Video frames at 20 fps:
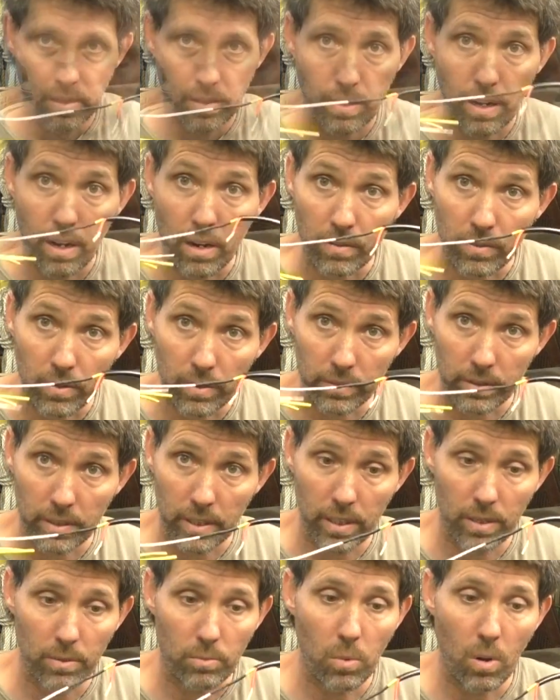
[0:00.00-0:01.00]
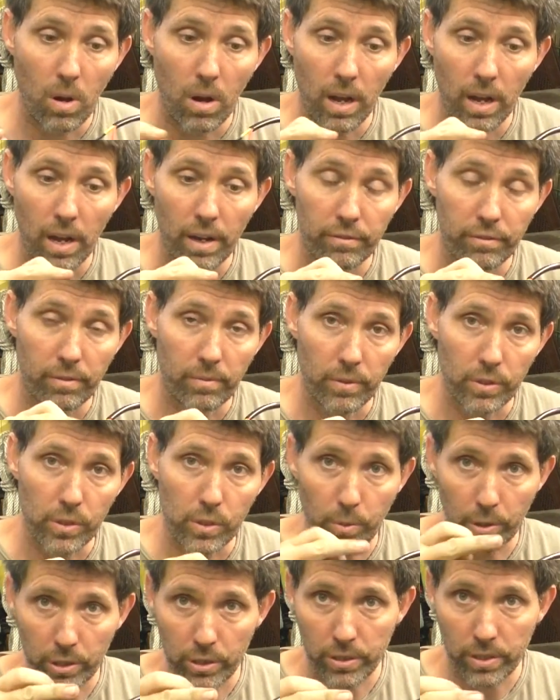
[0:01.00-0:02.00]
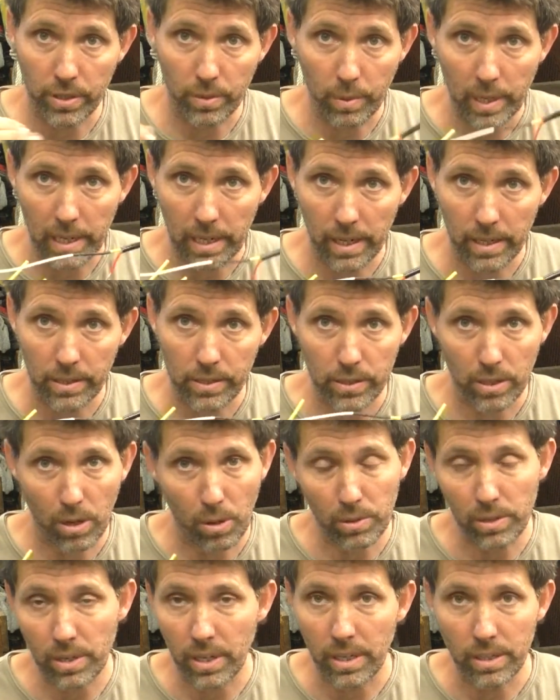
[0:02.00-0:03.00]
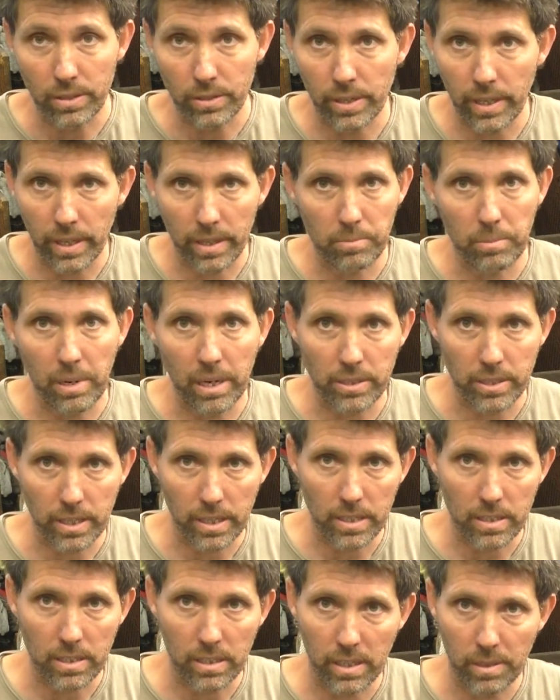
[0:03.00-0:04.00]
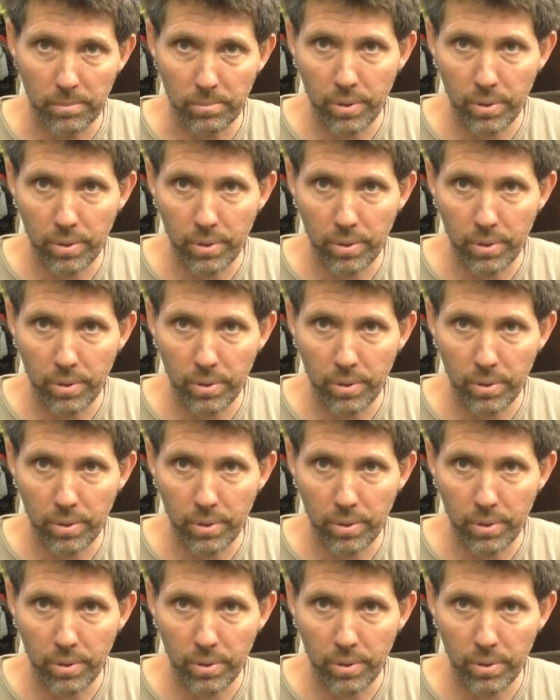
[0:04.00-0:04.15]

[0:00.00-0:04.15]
Now I've got the wire from the switch to the relay soldered, I can do it on the bench easily.